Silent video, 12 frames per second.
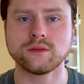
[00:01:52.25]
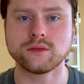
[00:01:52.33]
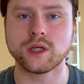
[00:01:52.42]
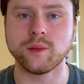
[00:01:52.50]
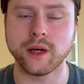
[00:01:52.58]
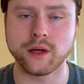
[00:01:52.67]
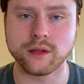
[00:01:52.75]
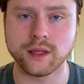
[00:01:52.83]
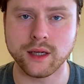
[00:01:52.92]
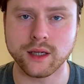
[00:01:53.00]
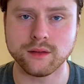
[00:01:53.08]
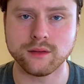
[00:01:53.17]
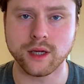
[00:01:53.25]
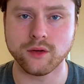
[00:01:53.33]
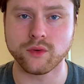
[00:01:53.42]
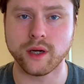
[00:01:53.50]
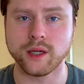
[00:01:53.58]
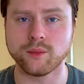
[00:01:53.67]
come out of that
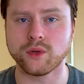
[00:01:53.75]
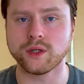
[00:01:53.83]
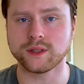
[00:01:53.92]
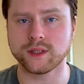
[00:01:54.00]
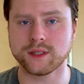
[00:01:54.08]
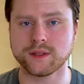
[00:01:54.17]
writing process.